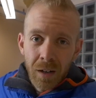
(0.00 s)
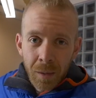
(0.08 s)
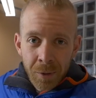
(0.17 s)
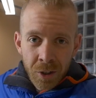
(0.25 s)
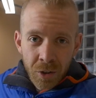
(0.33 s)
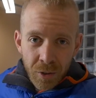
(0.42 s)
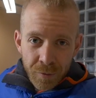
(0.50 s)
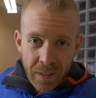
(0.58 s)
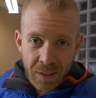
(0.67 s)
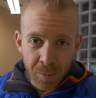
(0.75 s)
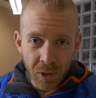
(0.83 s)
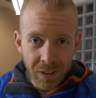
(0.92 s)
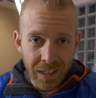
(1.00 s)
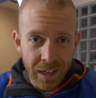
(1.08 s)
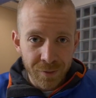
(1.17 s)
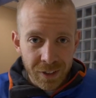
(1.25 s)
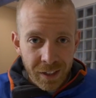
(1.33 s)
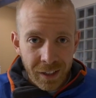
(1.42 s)
I'm gonna do a Facebook
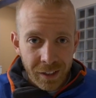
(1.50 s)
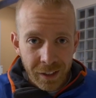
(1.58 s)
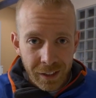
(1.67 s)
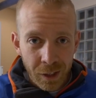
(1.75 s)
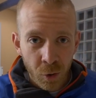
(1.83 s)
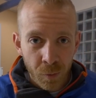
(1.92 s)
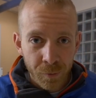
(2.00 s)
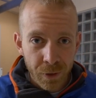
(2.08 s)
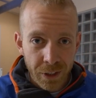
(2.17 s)
Live and then I gotta get home for